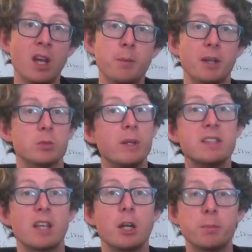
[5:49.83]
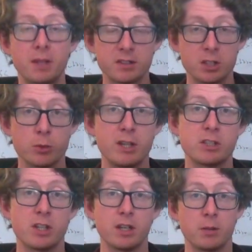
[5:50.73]
Because we set up the
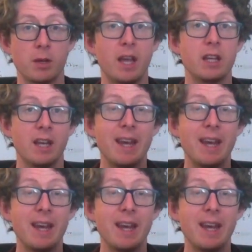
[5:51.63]
situation in, in,